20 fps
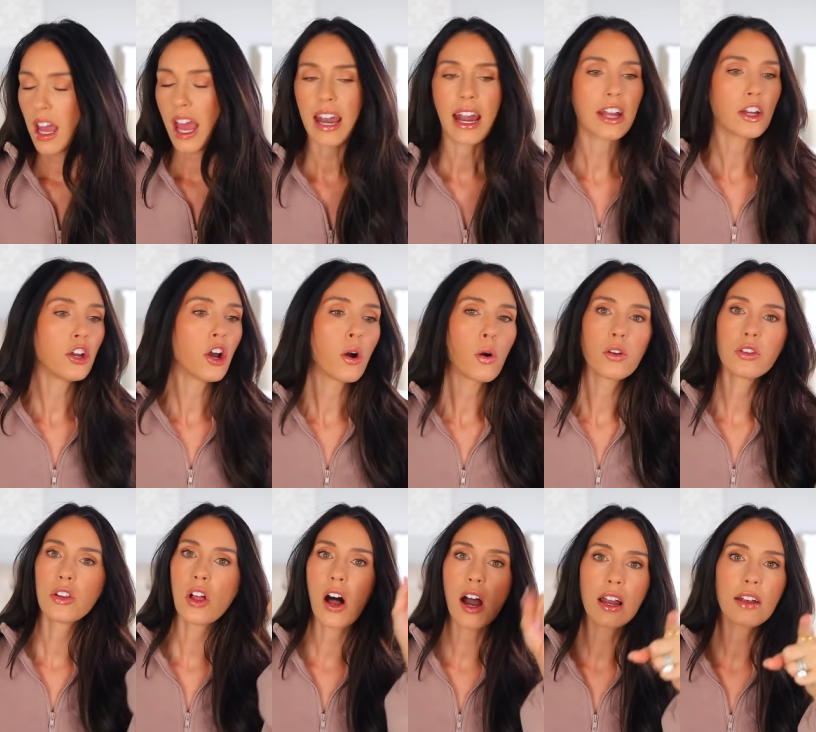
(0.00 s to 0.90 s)
And I know a
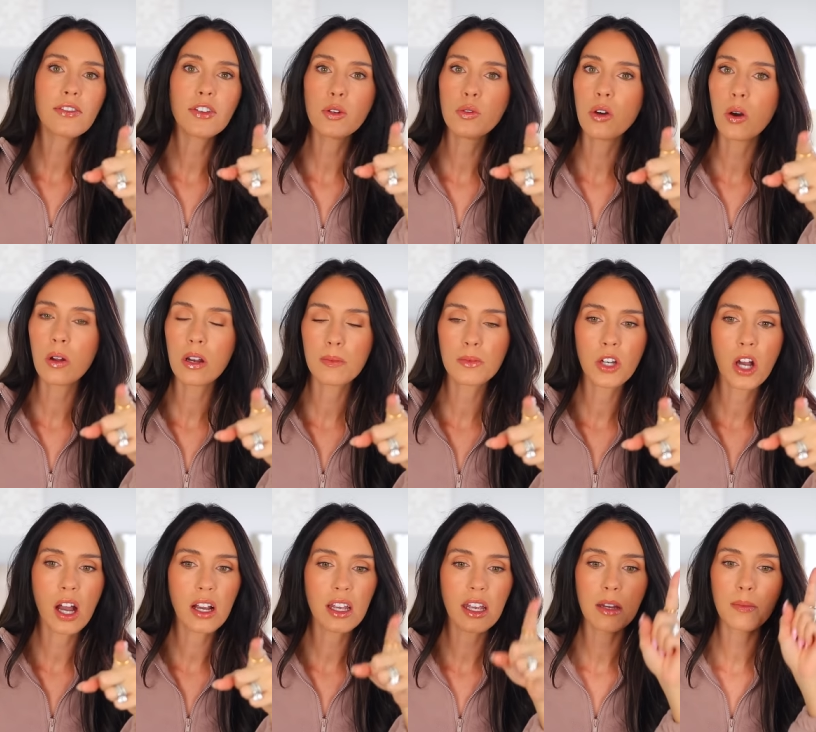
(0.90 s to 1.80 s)
lot of you know what I'm
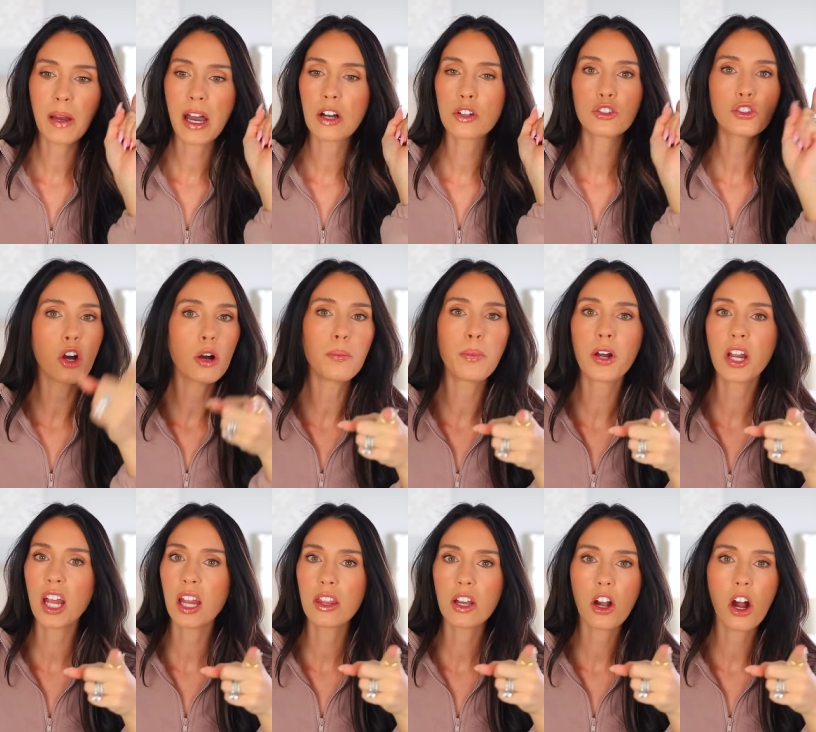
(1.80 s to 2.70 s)
talking about. Don't put
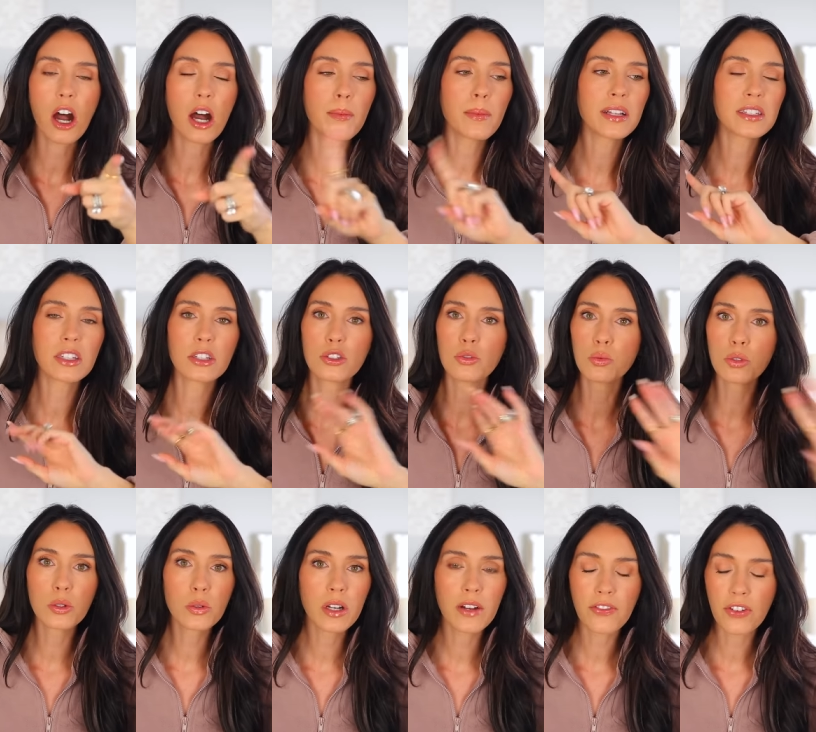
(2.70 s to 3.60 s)
it in the comments and
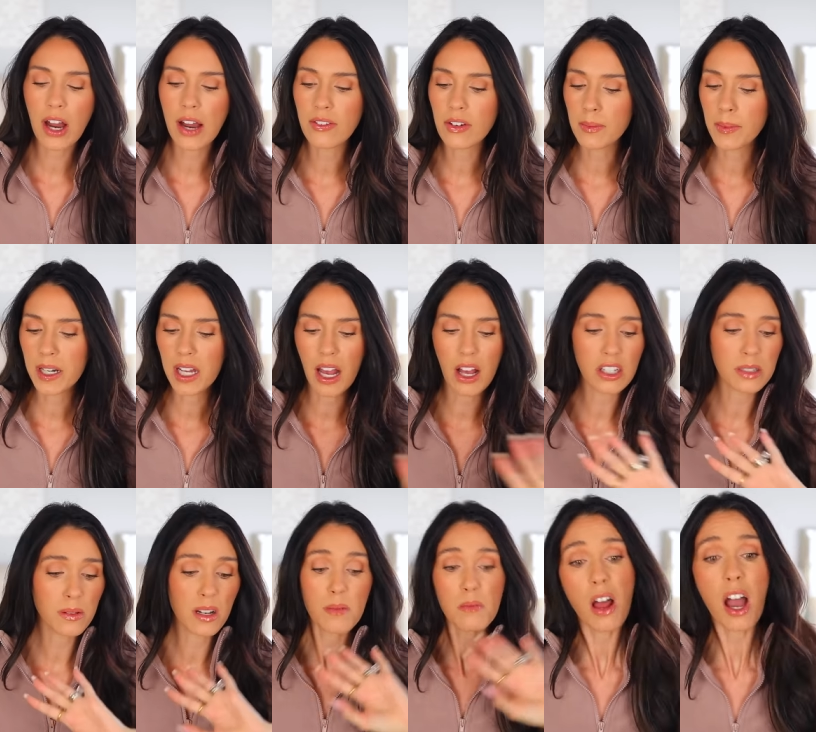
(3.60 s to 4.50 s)
ruin it for everybody else,
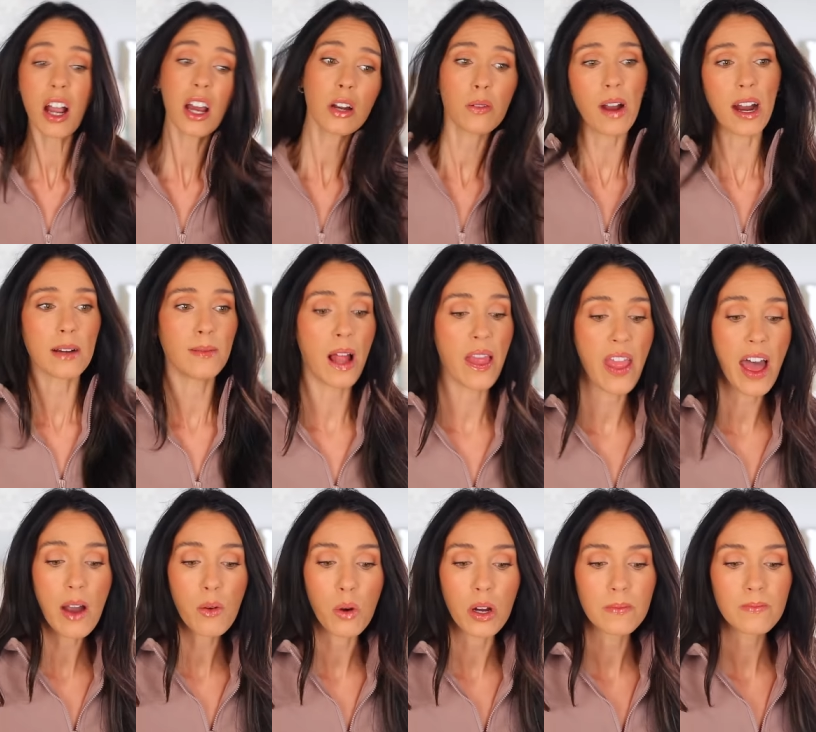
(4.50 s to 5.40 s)
but I'm not gonna recommend
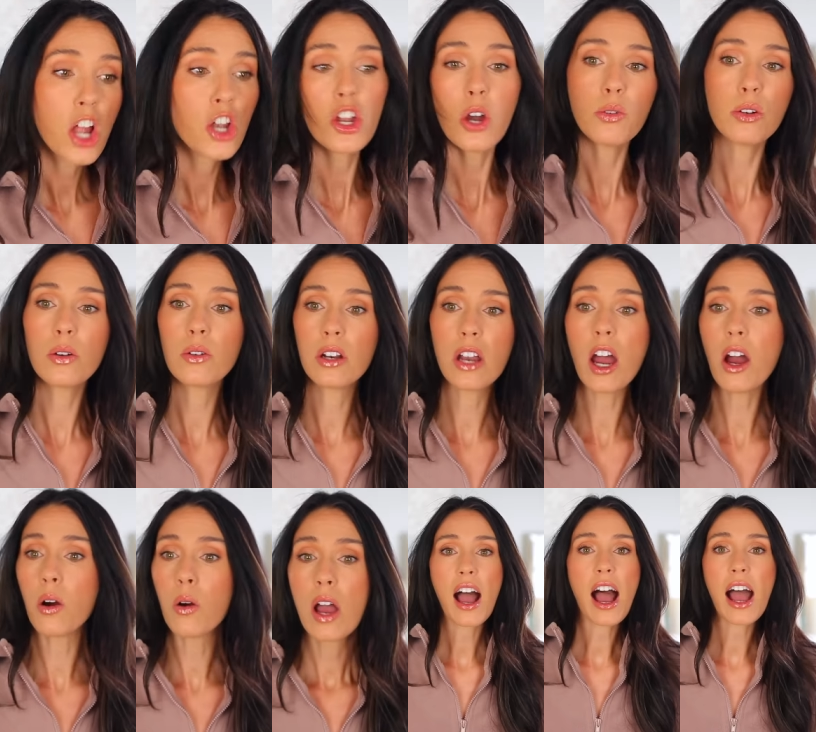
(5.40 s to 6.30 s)
that one. No, no, no,
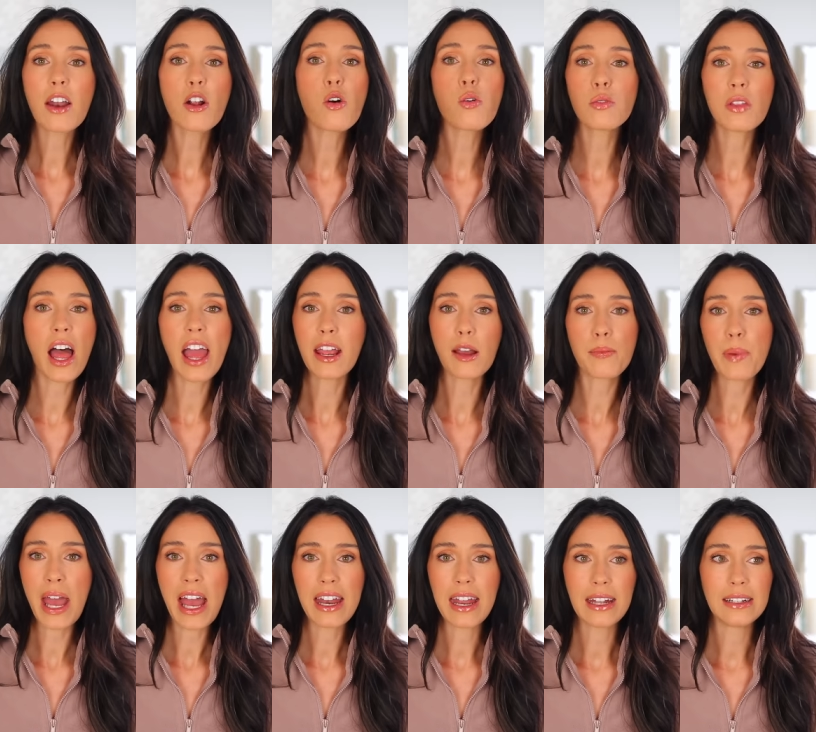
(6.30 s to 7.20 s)
no. I don't like a
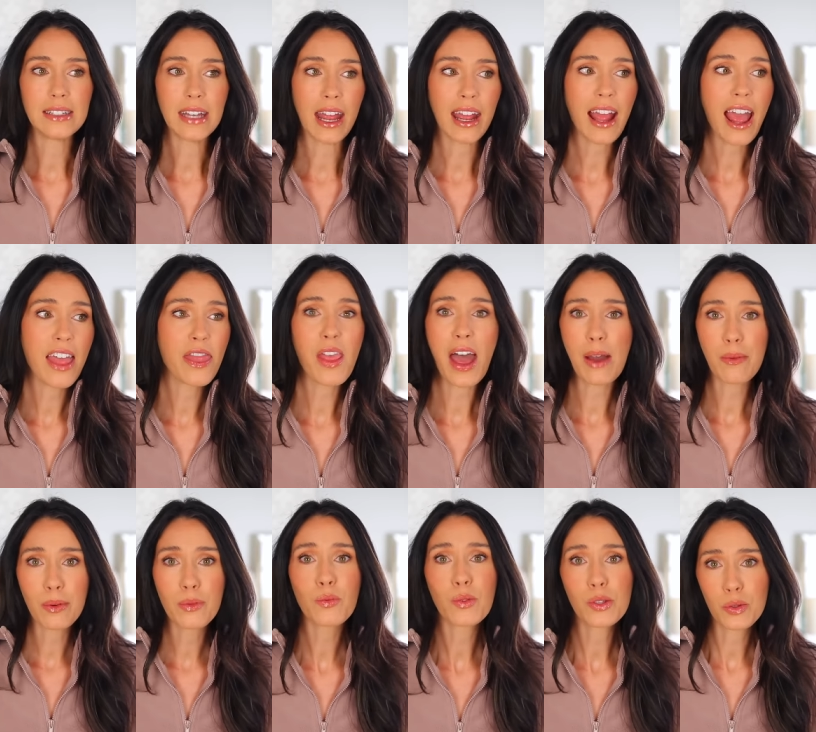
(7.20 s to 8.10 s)
bad ending, and that
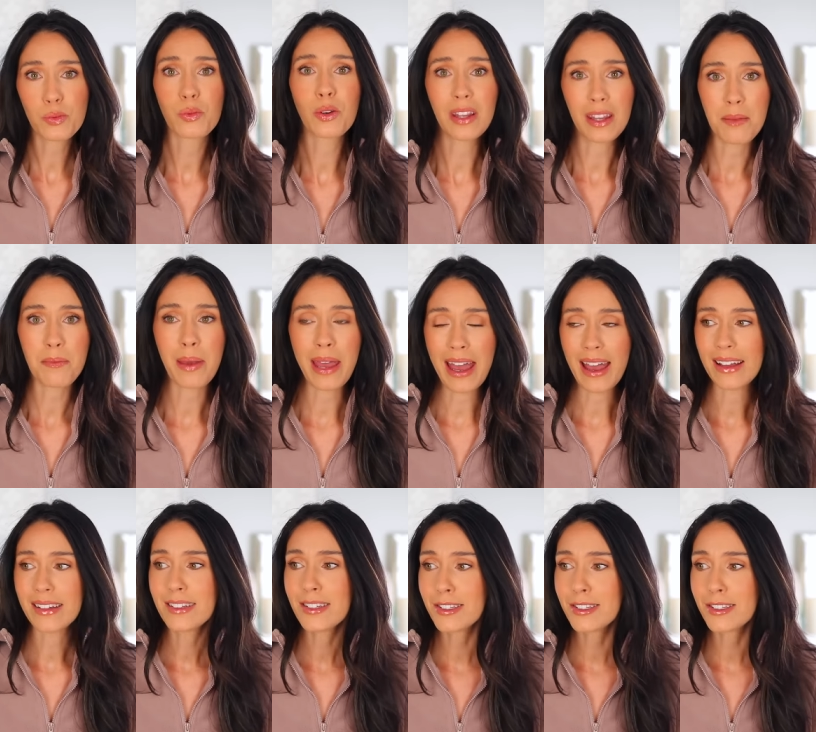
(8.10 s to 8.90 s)
one was really bad.